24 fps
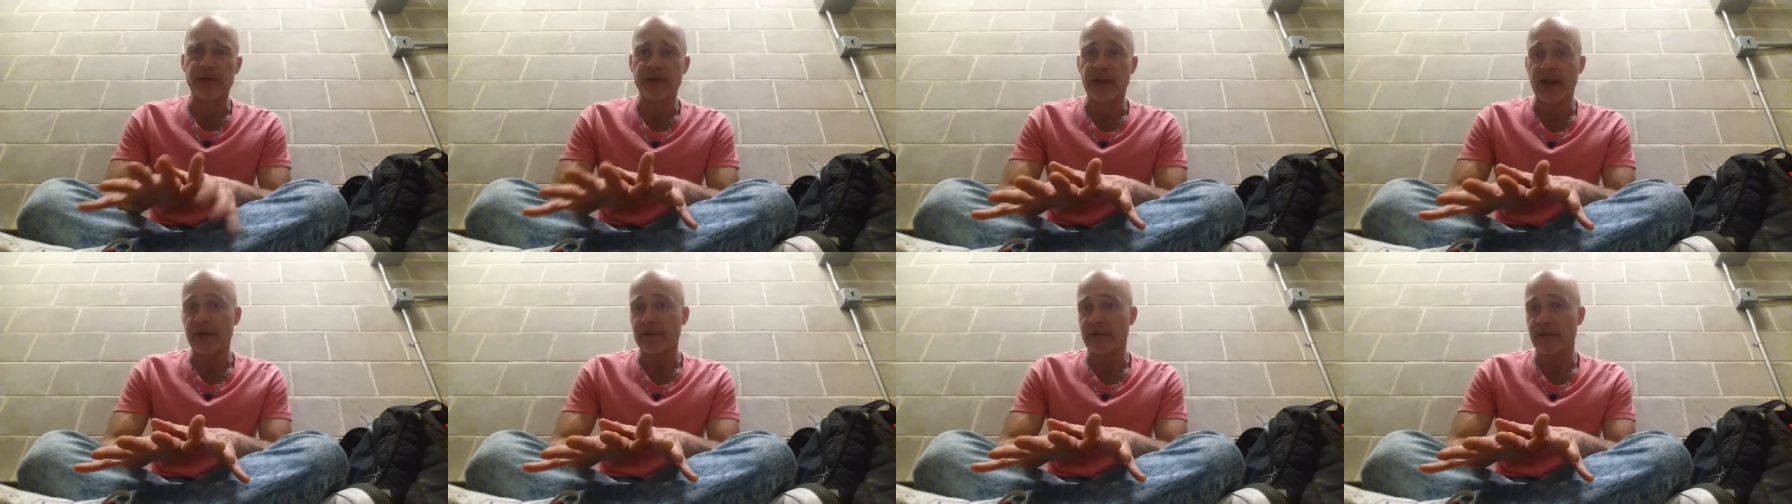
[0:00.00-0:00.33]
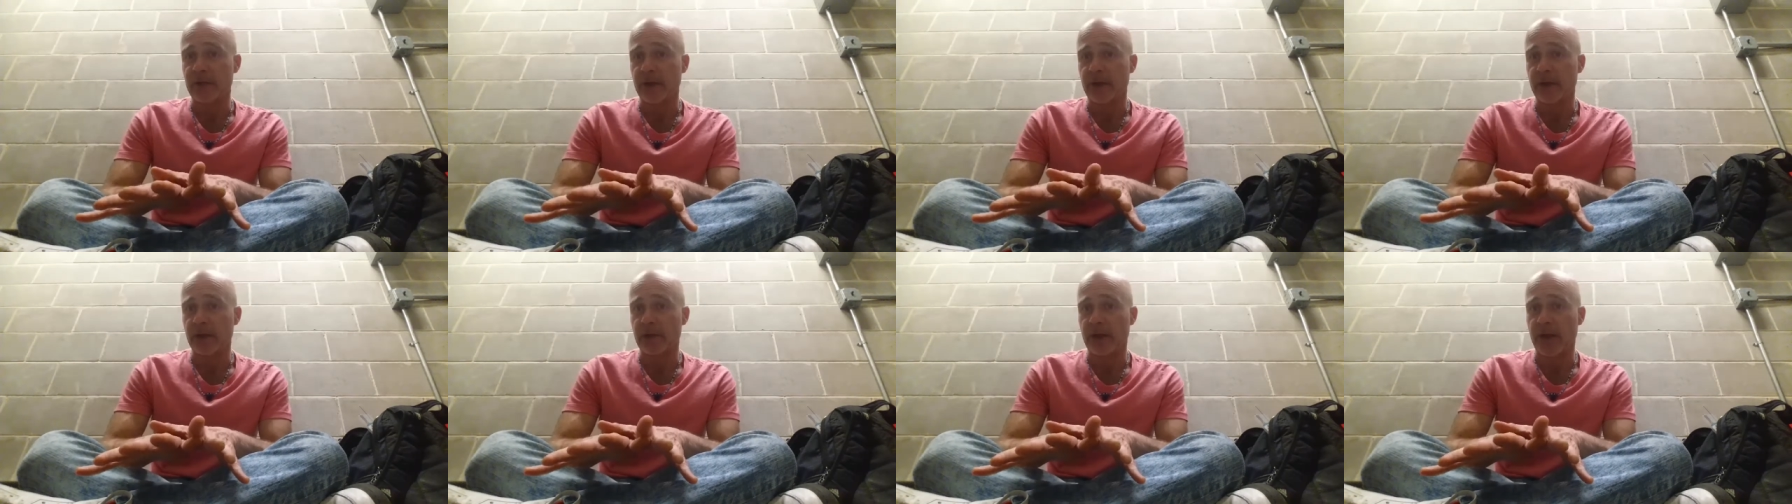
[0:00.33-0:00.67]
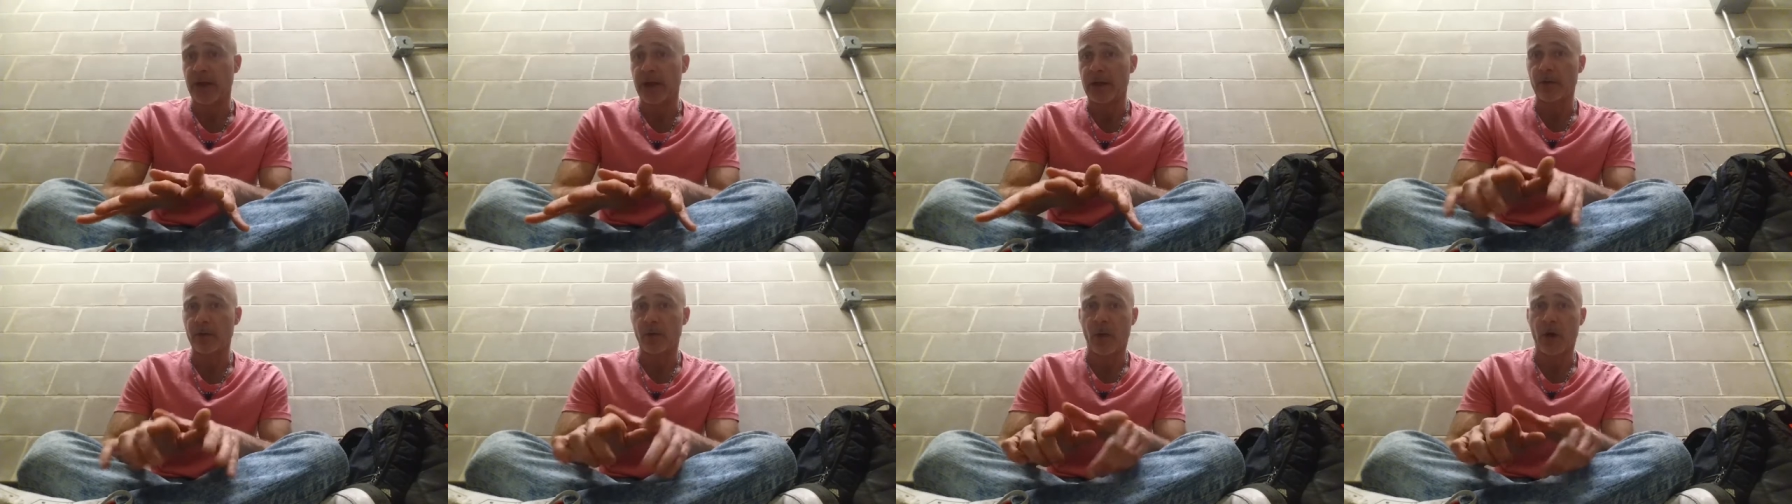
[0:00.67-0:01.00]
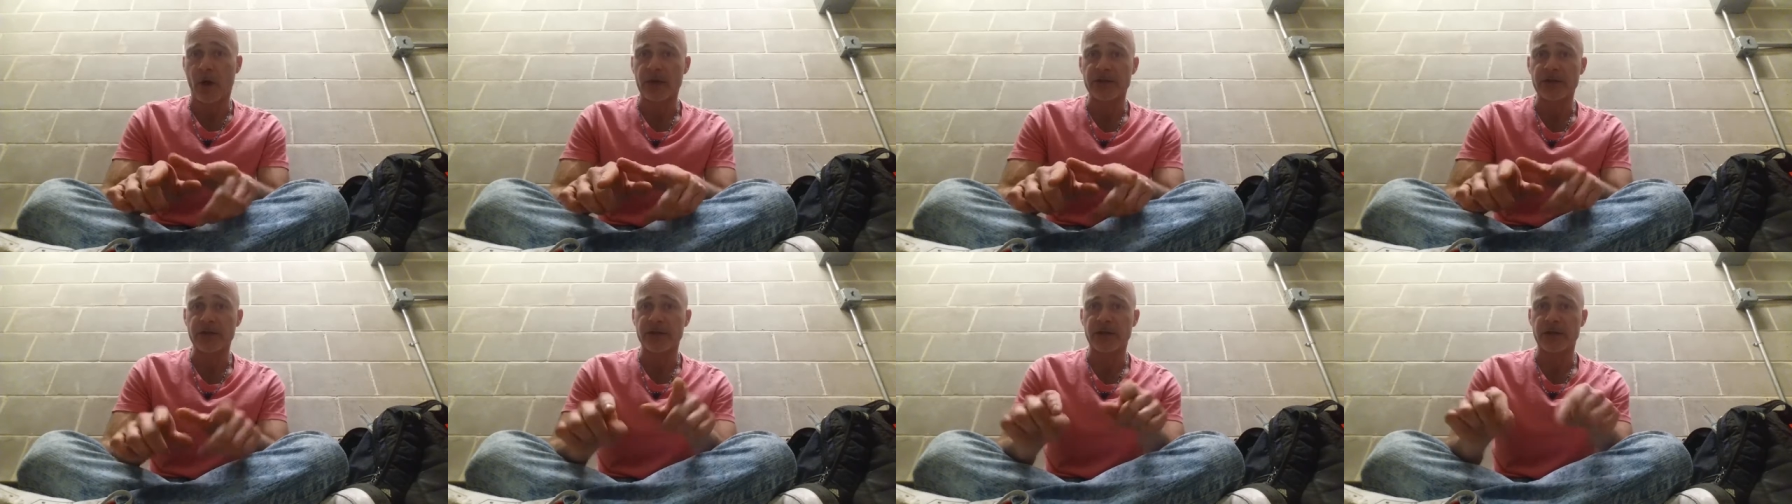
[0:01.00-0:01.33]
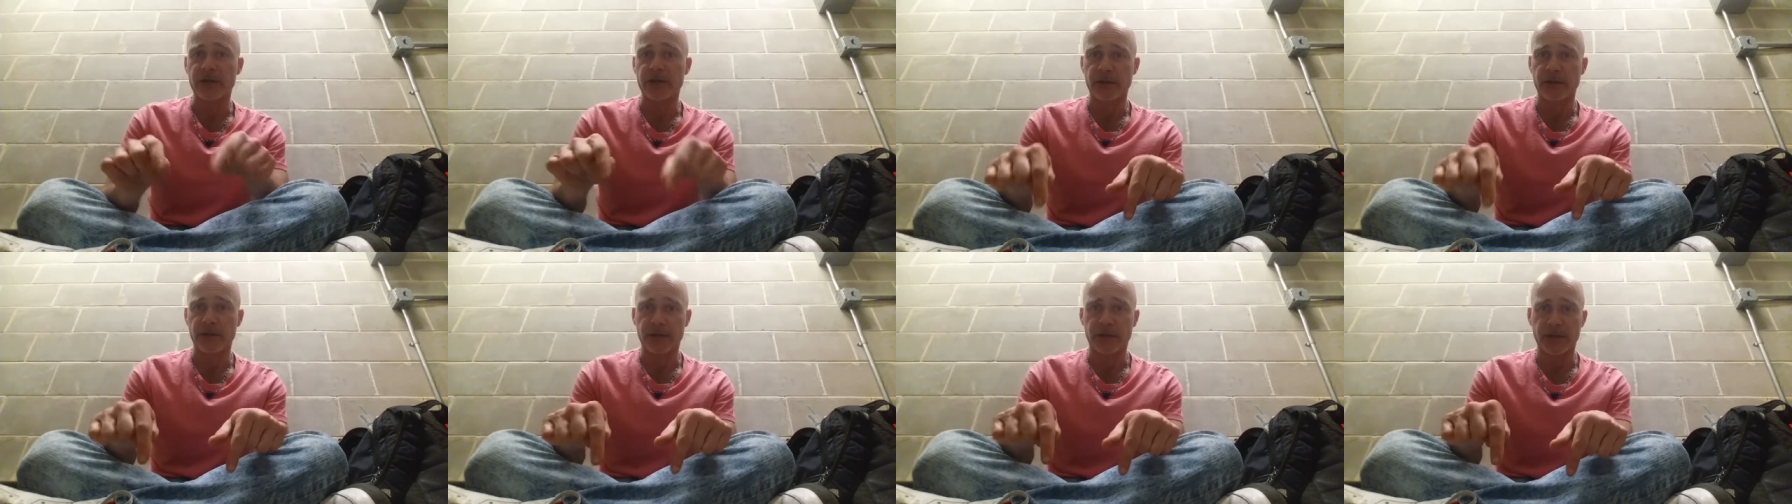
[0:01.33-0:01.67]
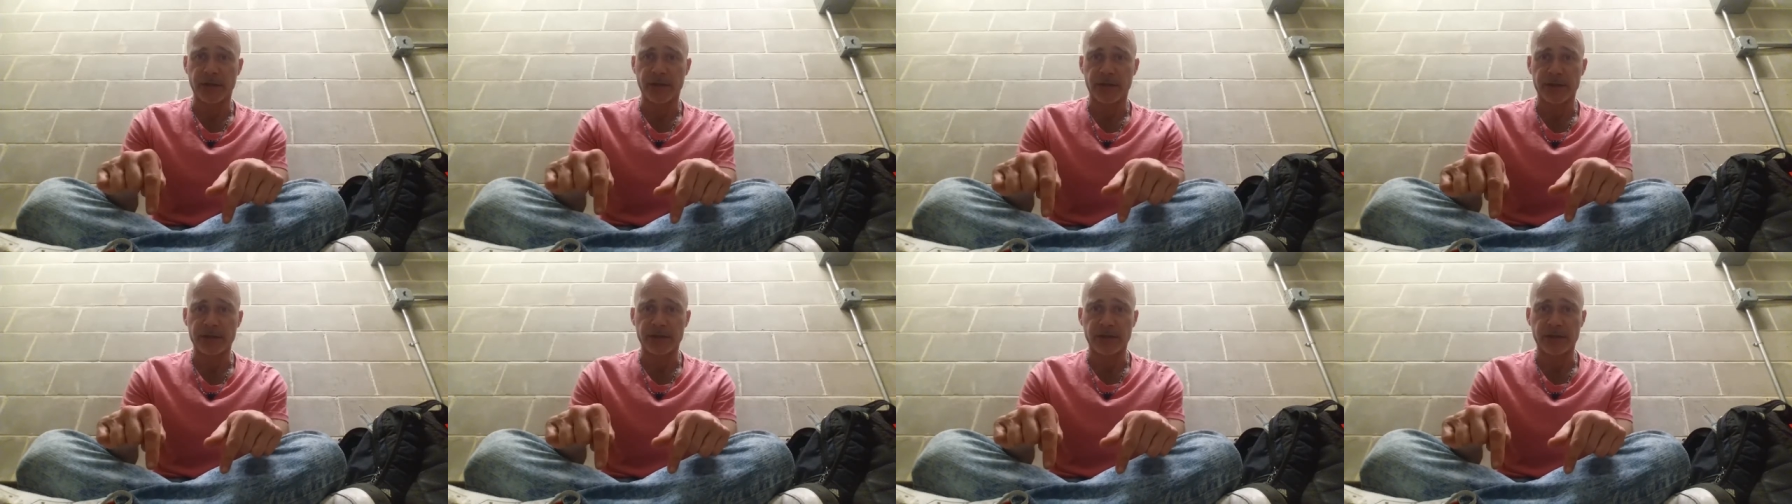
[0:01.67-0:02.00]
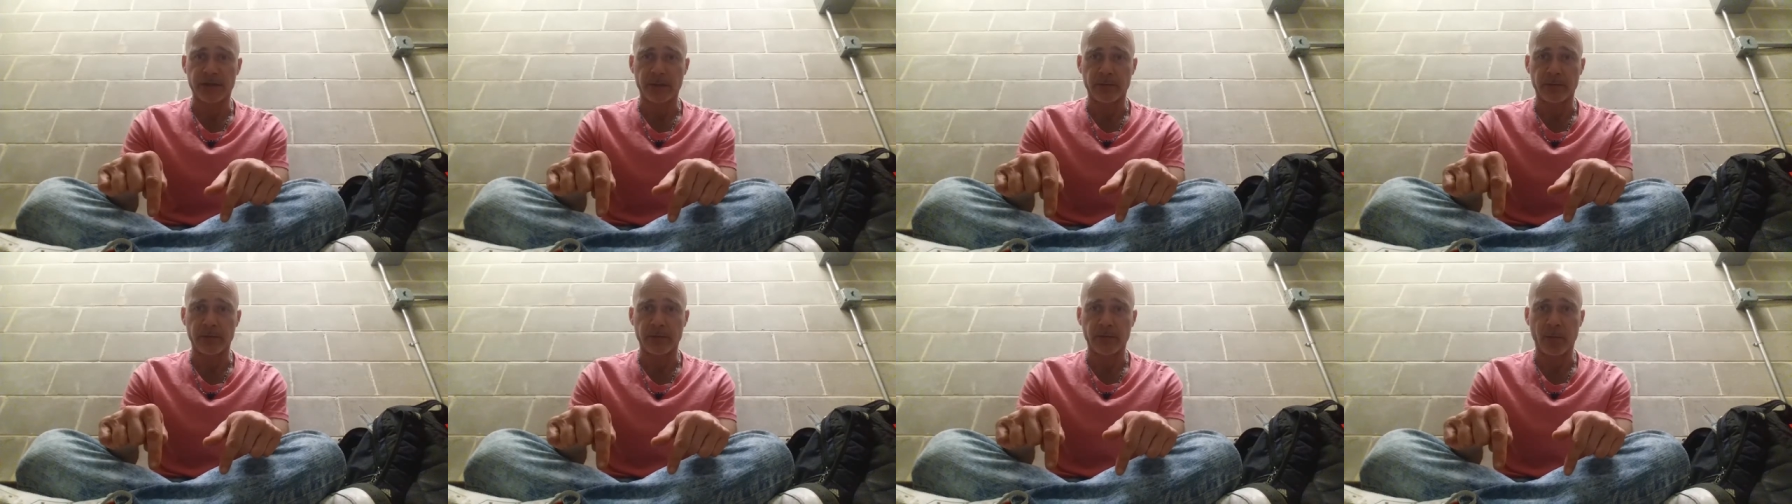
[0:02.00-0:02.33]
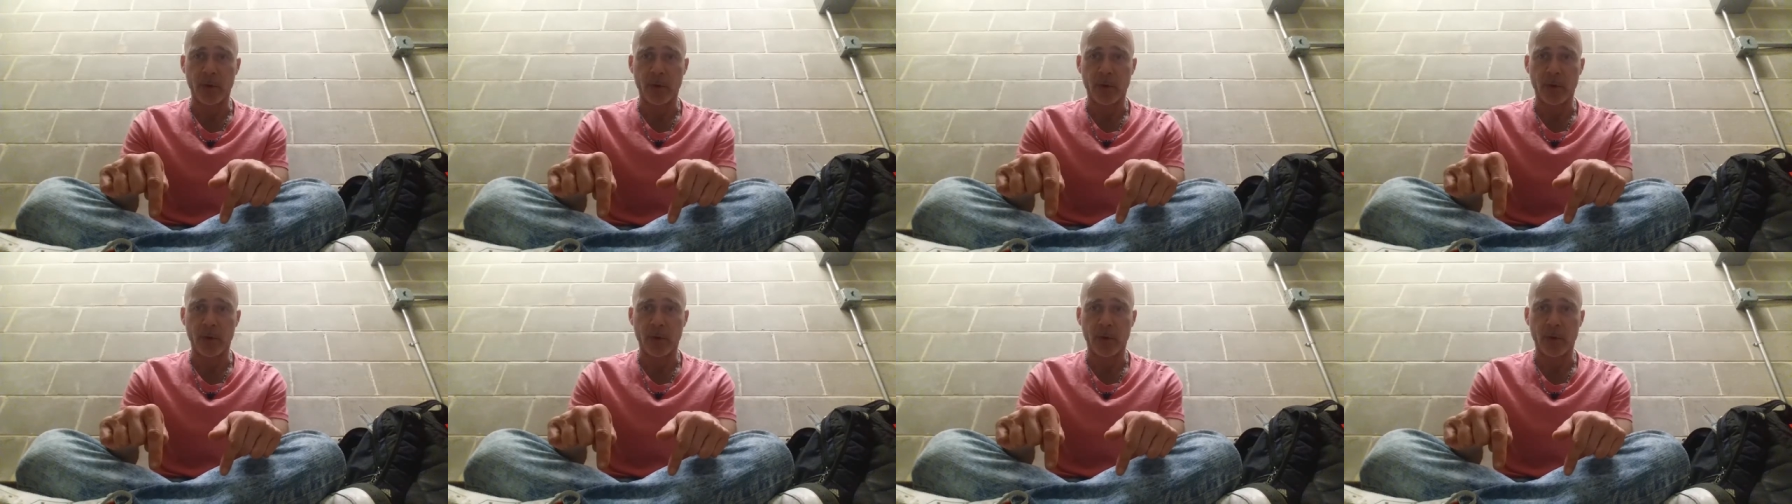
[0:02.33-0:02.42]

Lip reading: seen that video yet, watched it, it's going to be